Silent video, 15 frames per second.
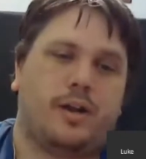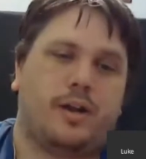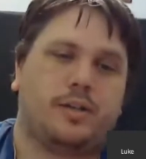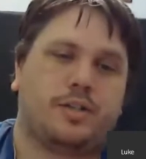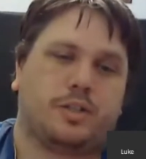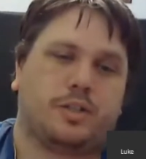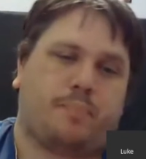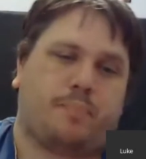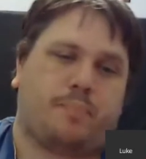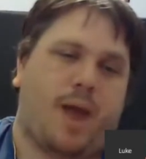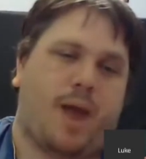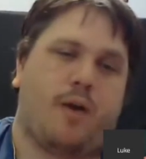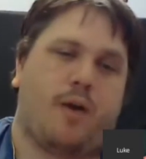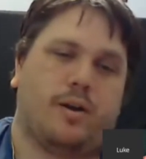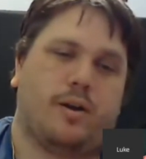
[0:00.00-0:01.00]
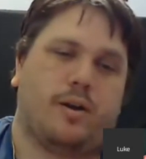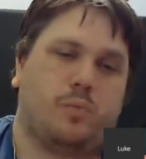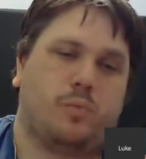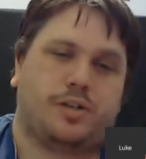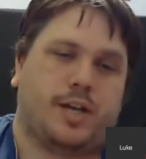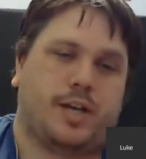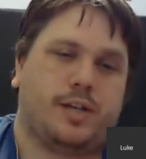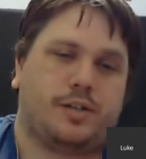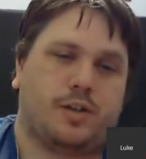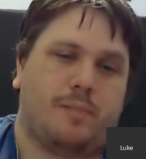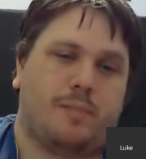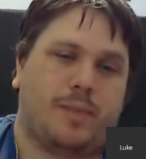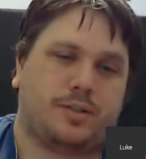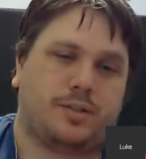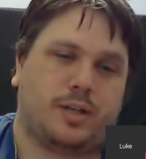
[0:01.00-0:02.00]
I don't just parrot what you teach.
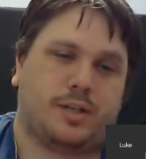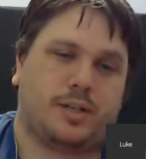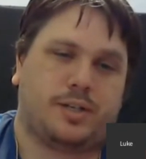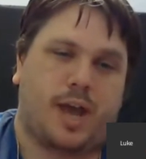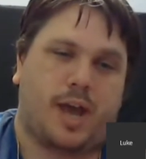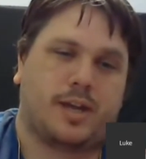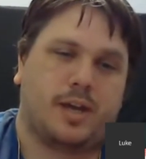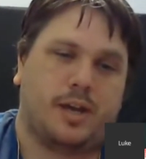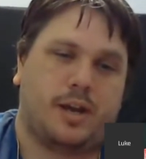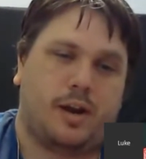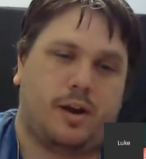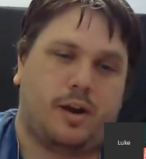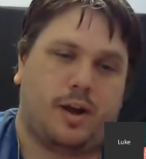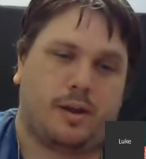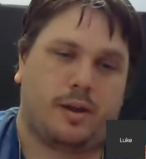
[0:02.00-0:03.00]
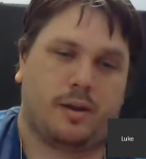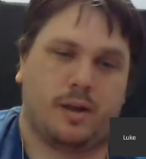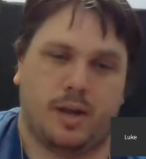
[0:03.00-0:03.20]
I basically take it and I